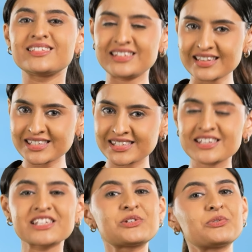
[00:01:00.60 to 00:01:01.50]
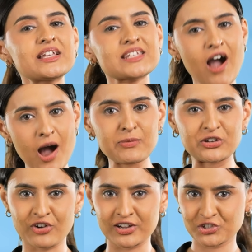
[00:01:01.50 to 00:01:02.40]
This is known as
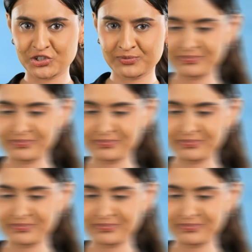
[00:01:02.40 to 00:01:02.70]
arbitrage.